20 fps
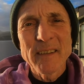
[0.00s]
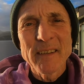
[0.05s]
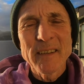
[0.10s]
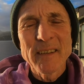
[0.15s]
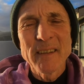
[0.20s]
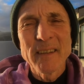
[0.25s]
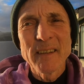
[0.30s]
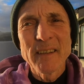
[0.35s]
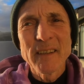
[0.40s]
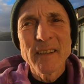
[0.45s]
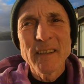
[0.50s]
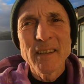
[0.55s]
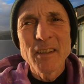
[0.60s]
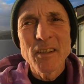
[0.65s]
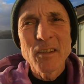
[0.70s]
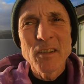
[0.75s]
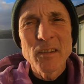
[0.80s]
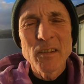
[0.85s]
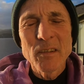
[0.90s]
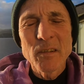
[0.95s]

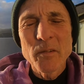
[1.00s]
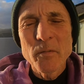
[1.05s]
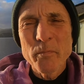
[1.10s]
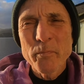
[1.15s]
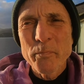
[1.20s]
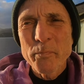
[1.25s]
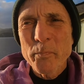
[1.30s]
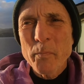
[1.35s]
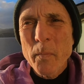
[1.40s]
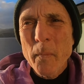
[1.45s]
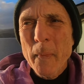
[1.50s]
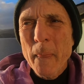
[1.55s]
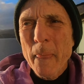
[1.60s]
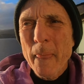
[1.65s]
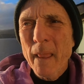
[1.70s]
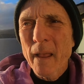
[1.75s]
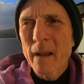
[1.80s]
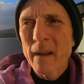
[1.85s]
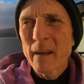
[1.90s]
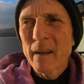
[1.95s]

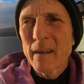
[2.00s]
(no one is talking)